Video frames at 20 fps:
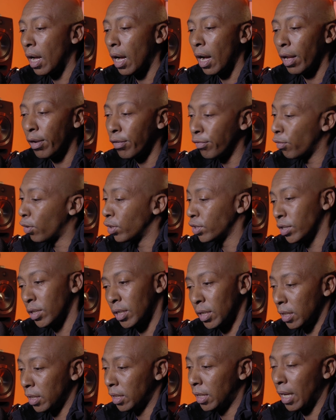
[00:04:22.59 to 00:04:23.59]

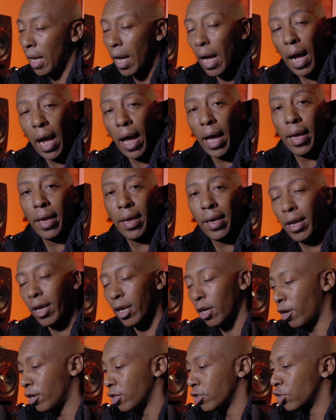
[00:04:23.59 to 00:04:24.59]
unfortunately, I
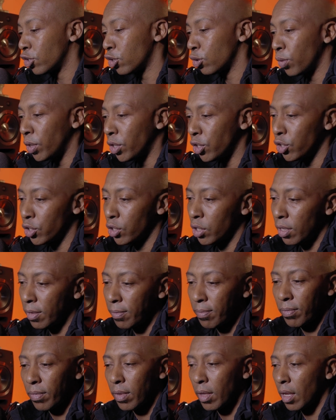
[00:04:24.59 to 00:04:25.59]
cannot switch
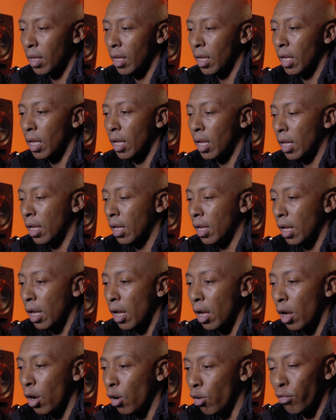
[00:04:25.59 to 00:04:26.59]

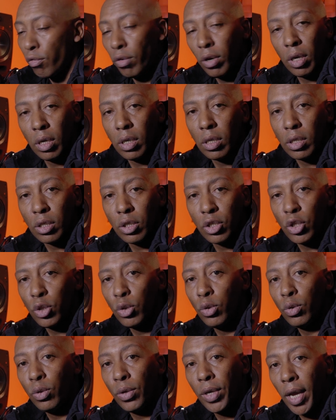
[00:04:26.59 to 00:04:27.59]
over
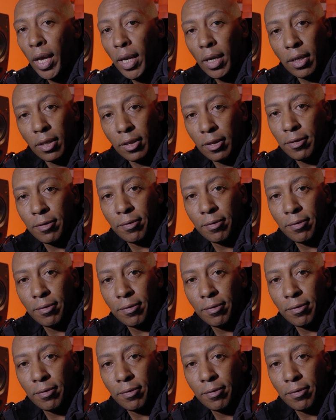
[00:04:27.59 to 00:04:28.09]
to Canon.